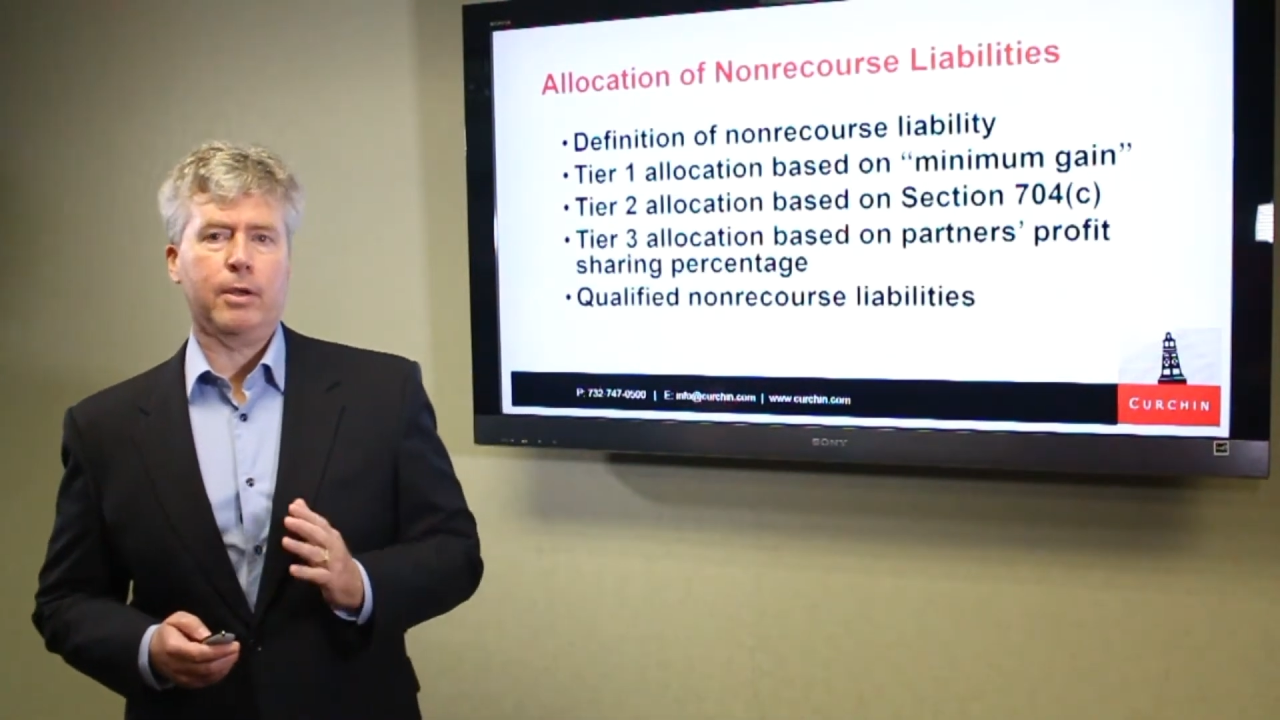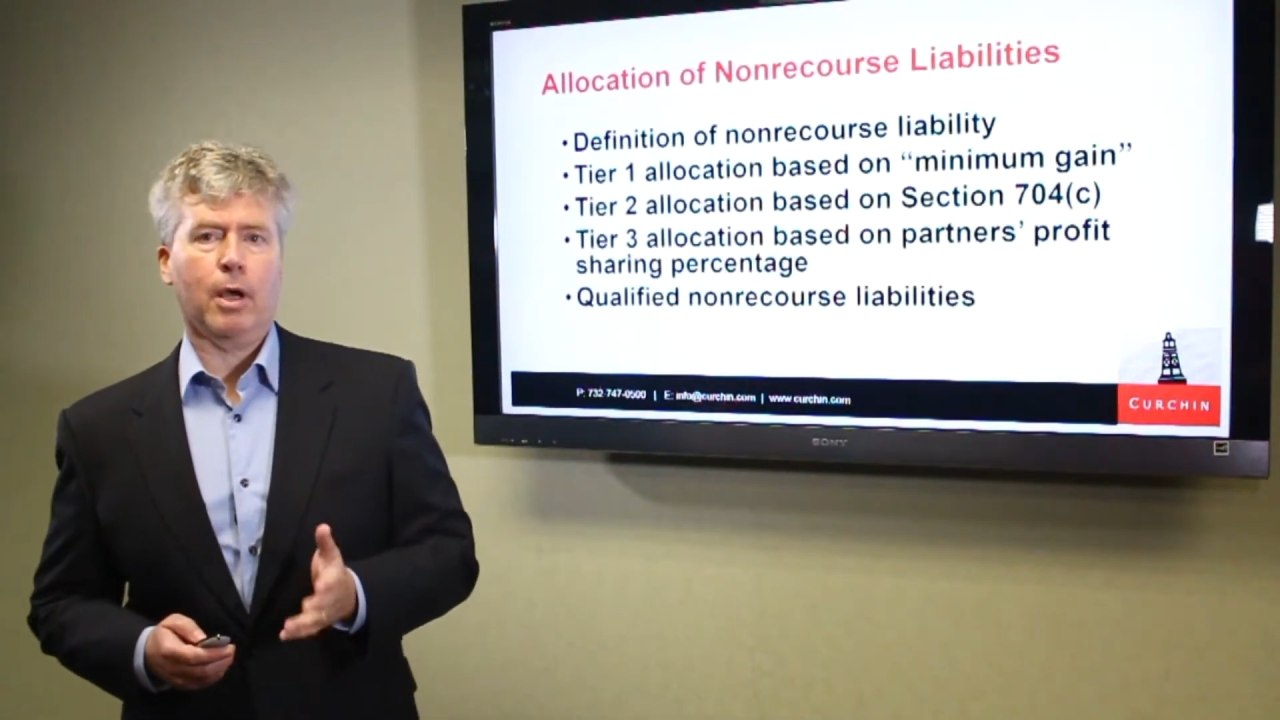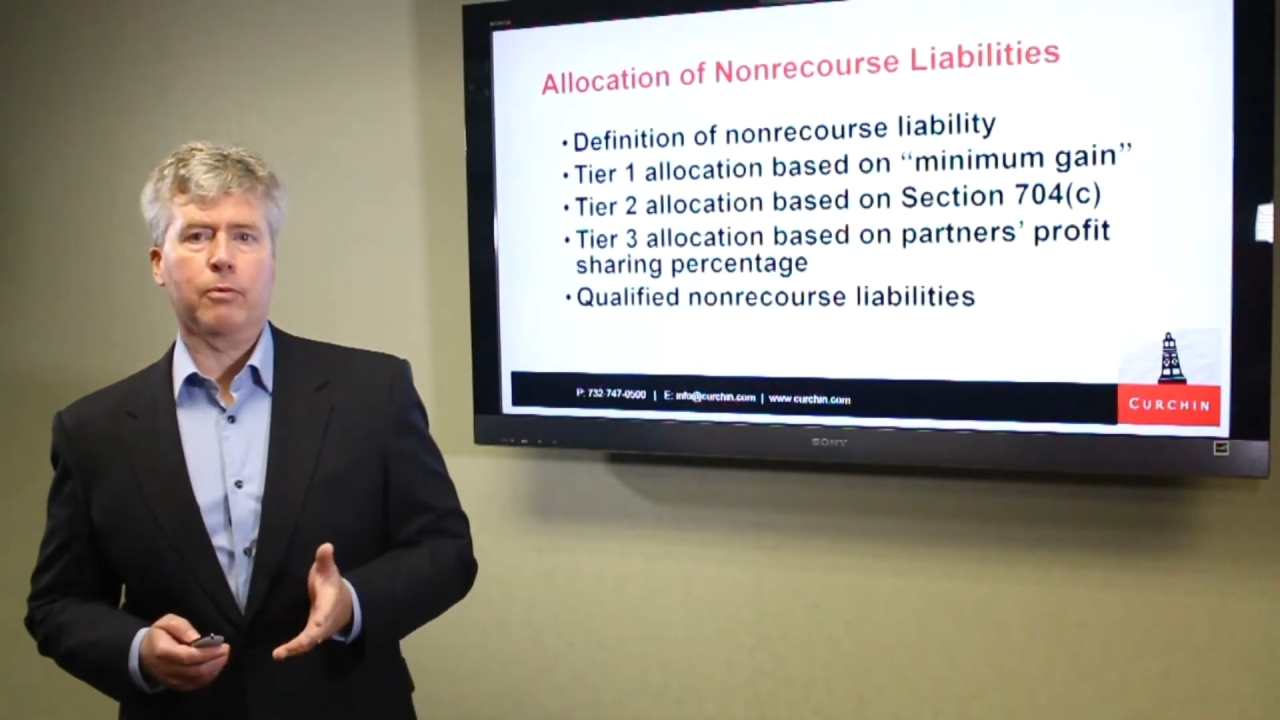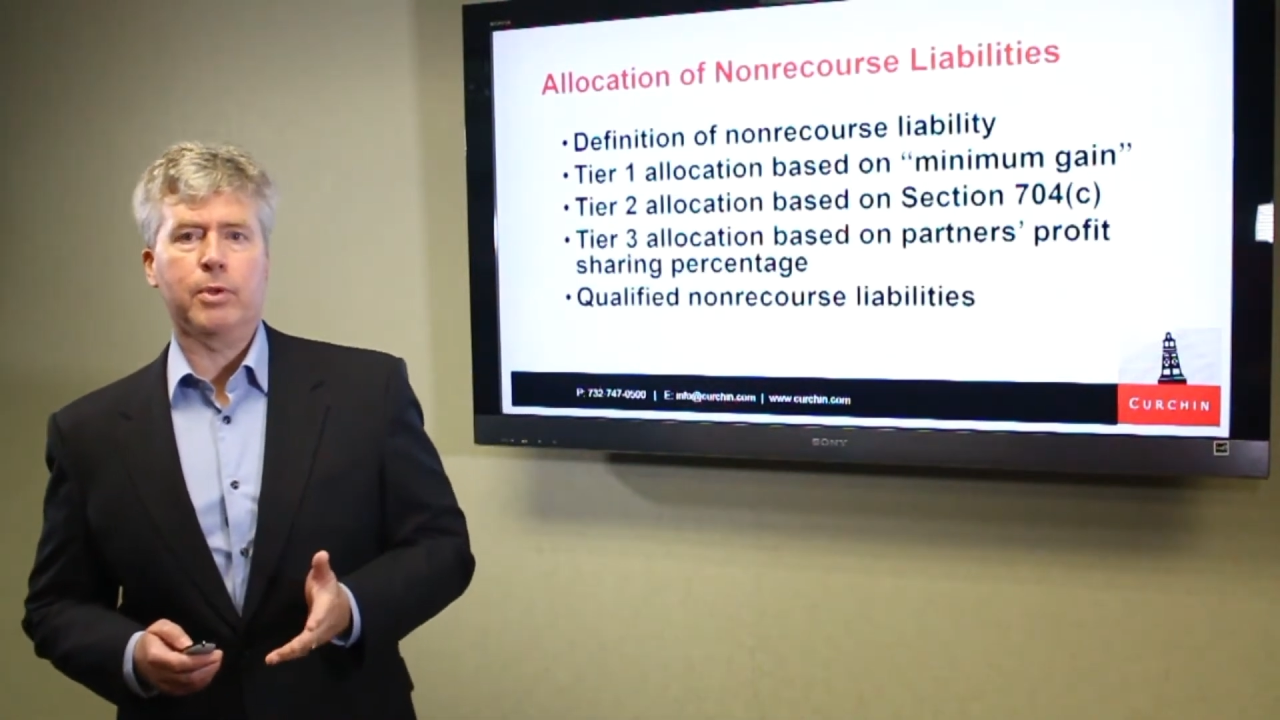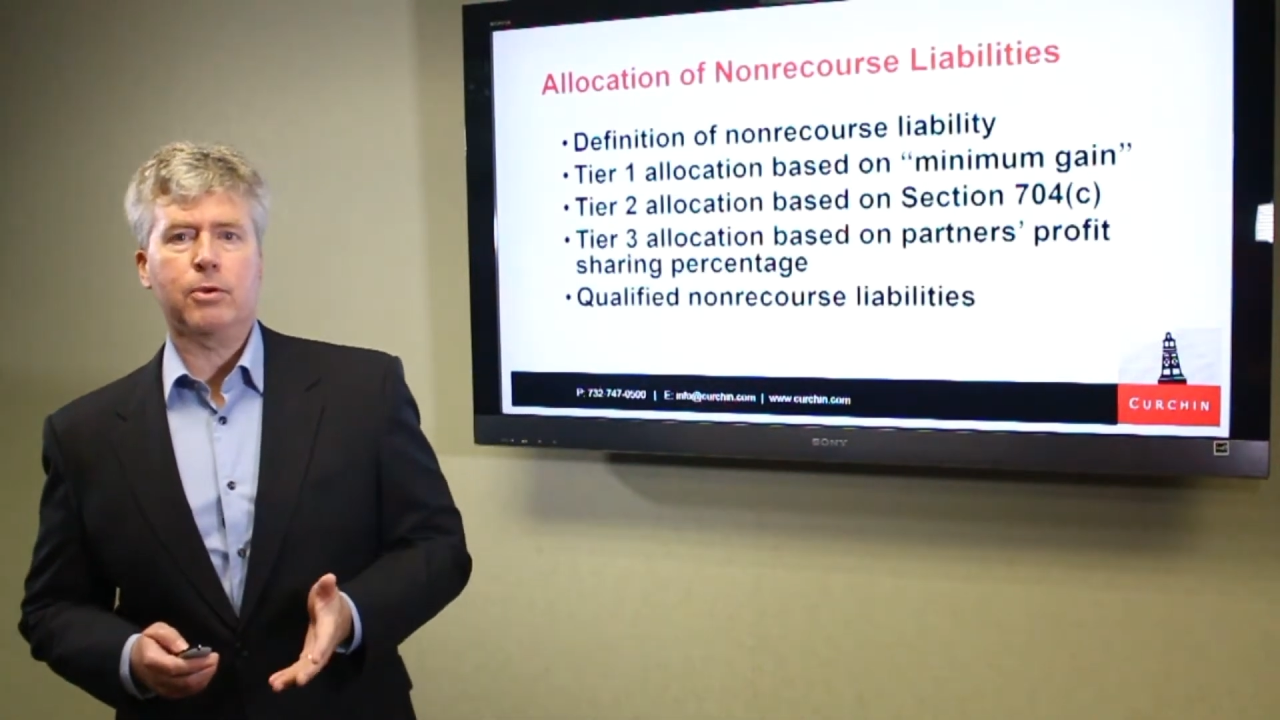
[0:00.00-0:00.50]

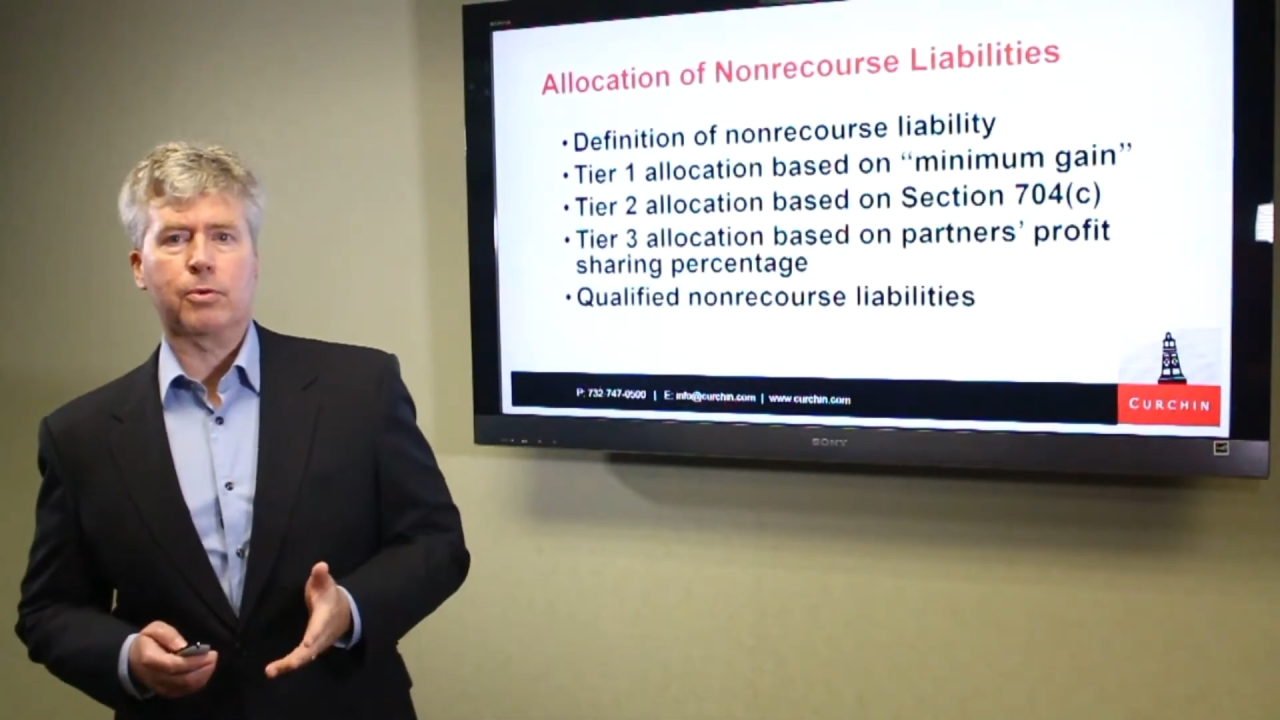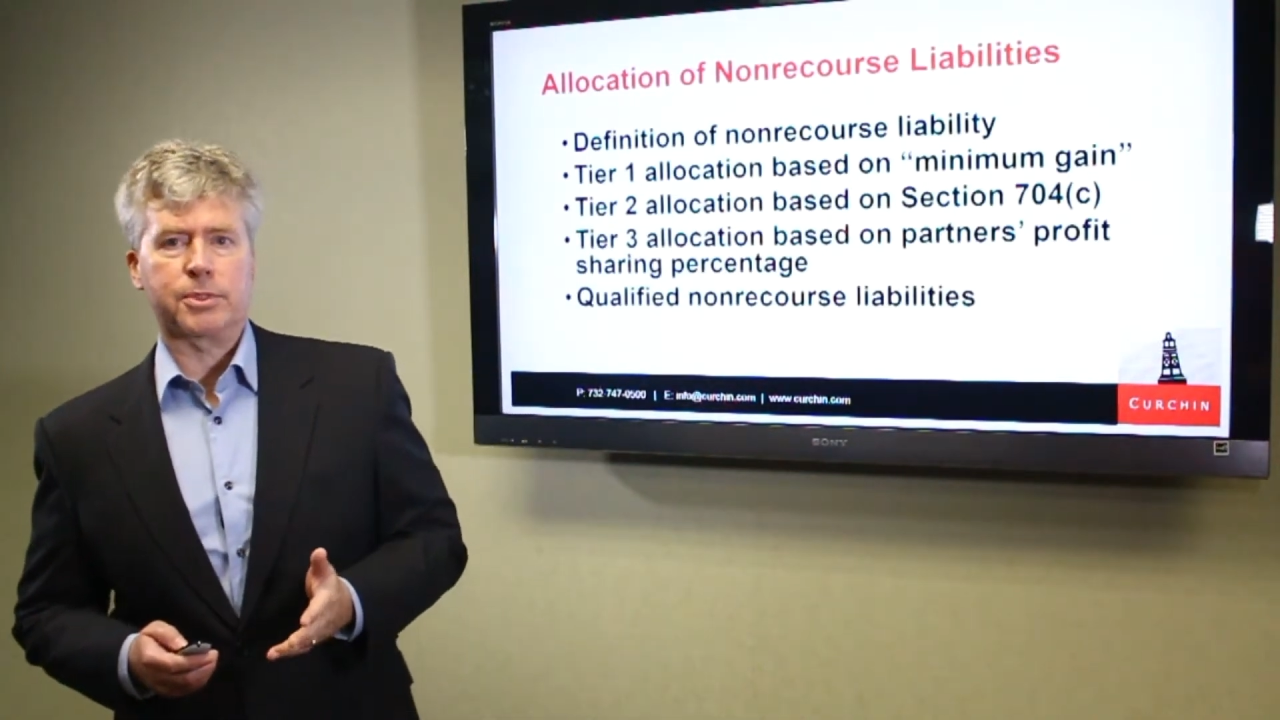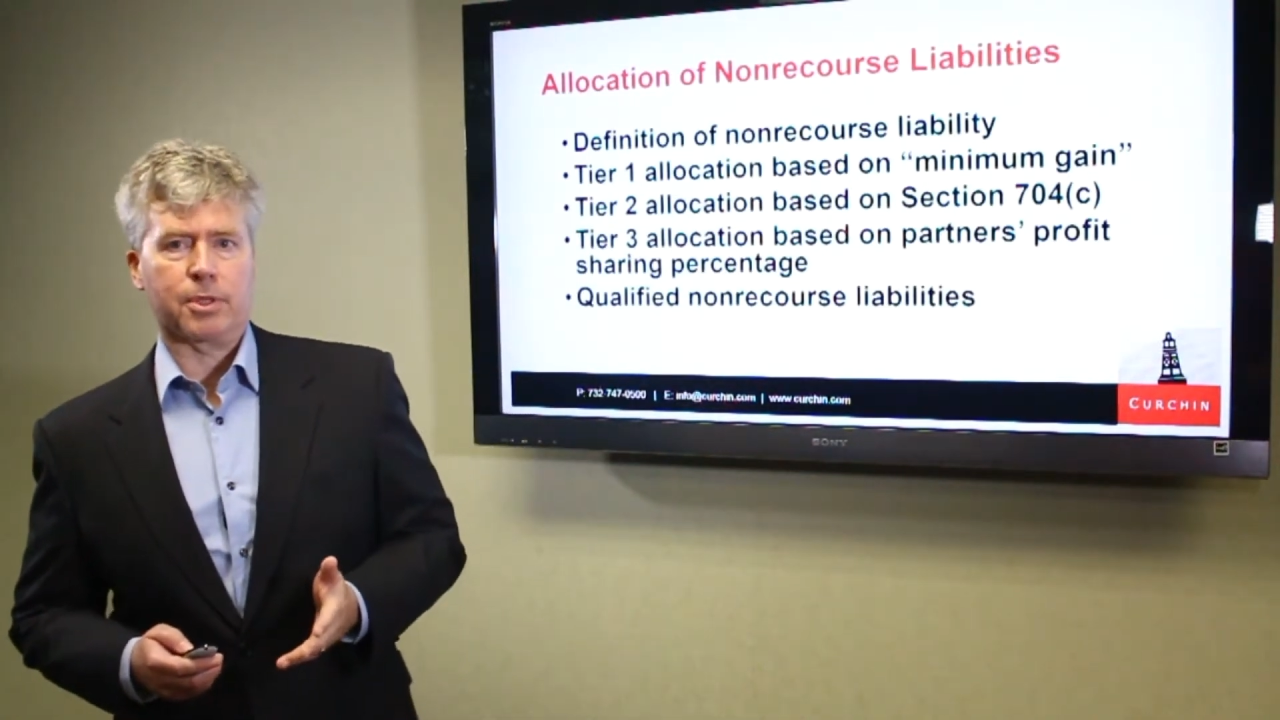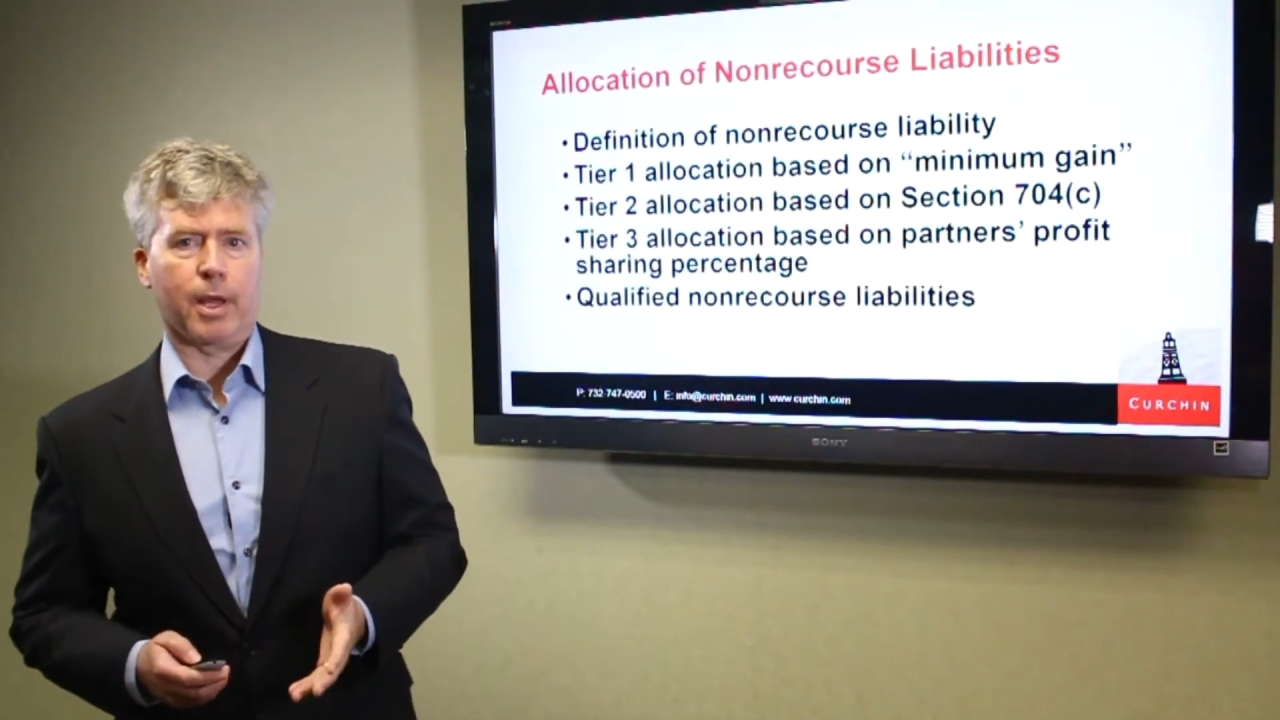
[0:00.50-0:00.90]
non-recourse